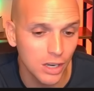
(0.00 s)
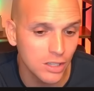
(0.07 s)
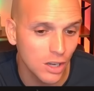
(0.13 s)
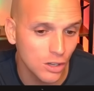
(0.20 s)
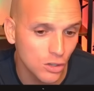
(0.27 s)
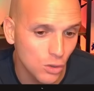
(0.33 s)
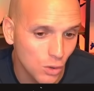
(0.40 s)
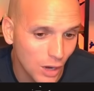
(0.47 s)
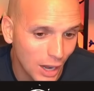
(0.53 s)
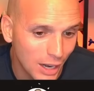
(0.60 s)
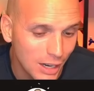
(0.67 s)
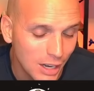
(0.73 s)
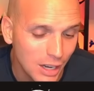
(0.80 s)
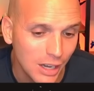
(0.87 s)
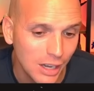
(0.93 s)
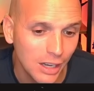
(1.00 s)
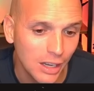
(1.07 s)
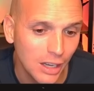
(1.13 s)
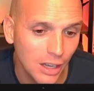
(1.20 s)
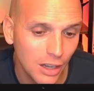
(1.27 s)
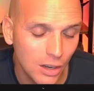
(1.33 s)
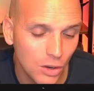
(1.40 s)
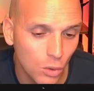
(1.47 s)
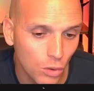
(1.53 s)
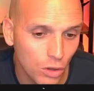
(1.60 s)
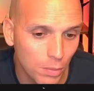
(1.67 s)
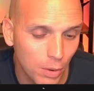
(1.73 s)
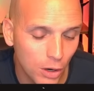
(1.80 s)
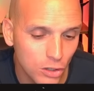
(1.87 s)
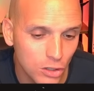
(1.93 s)
It's also got
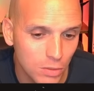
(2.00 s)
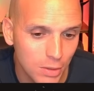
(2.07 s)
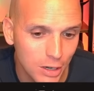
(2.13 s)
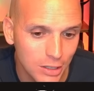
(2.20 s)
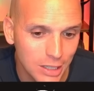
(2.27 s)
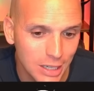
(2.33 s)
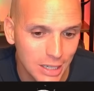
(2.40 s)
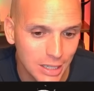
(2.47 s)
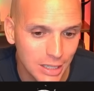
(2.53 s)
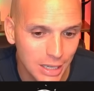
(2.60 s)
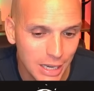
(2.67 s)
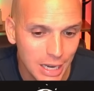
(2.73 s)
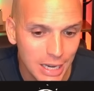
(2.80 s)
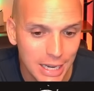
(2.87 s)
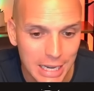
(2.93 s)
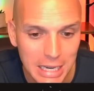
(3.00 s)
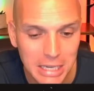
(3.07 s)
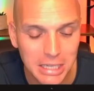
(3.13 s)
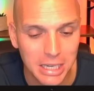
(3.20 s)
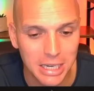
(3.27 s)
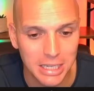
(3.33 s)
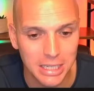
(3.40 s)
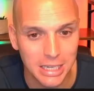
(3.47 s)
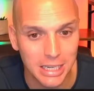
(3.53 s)
northern parts of Middle Tennessee and East Tennessee